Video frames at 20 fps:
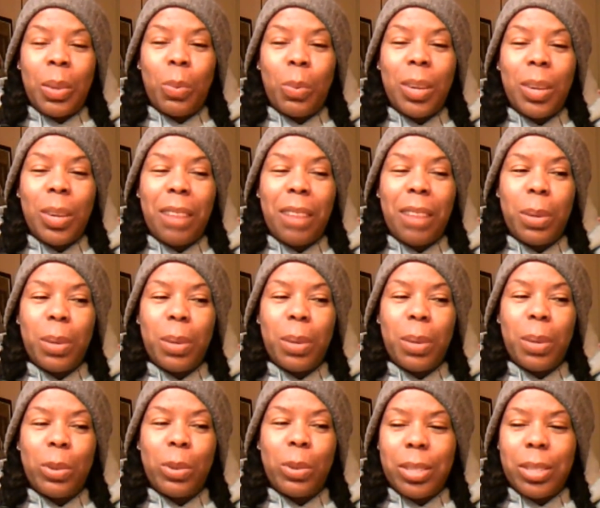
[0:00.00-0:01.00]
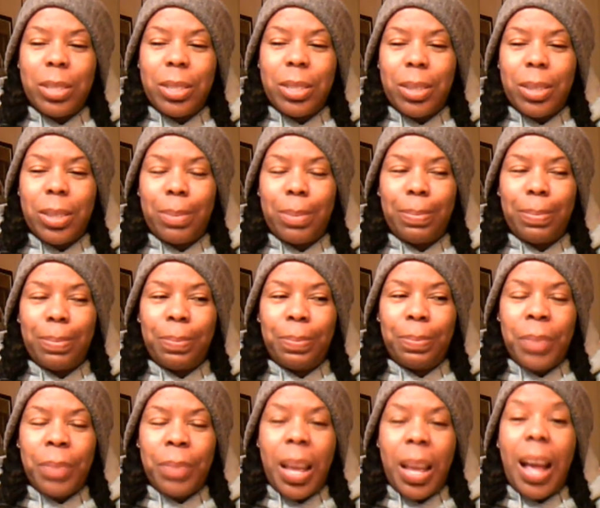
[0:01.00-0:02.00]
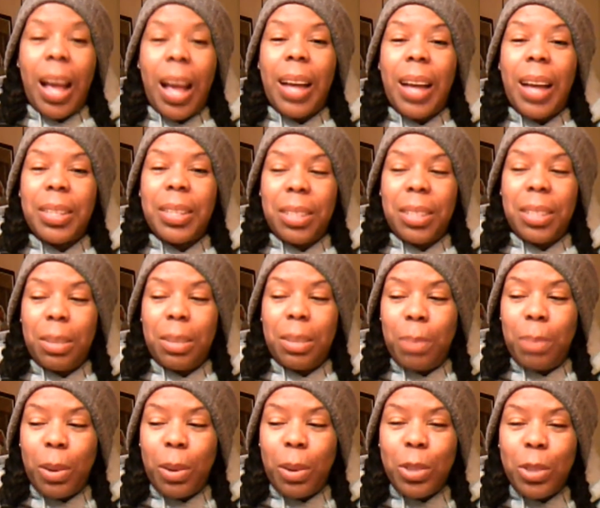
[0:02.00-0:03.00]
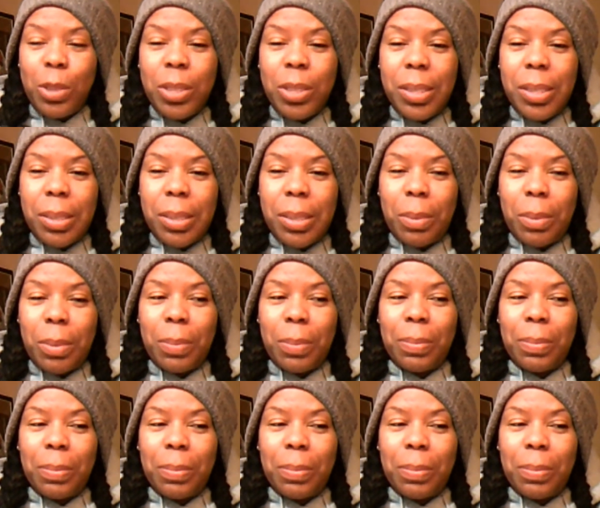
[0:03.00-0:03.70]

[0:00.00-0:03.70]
what I've purchased. I did purchase